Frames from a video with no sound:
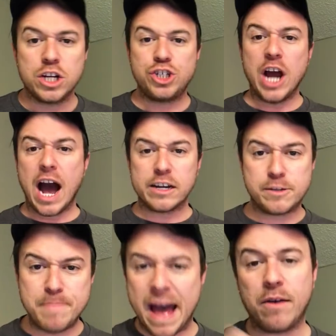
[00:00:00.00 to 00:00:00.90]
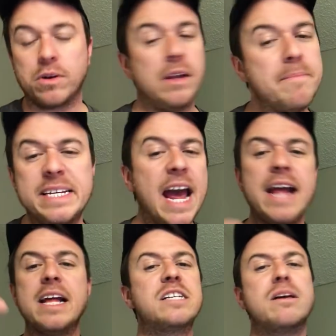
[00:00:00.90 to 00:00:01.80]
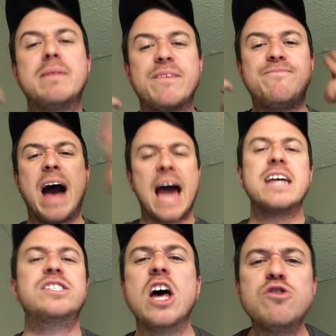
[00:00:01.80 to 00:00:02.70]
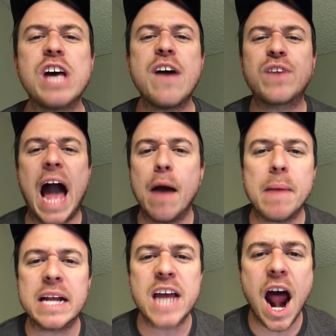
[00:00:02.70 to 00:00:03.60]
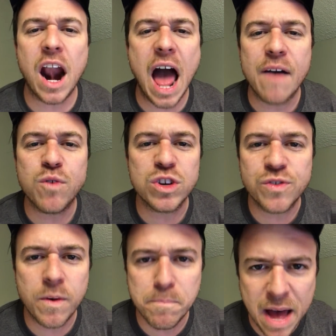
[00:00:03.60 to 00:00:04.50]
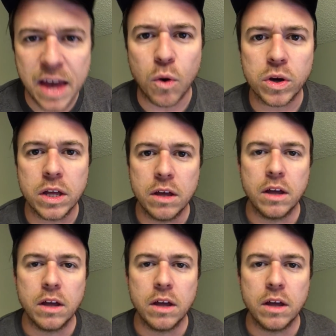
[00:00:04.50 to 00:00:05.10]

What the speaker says: Josh Belk. Let me tell you this. Some of the finest suits I ever got in my entire life was from Belk.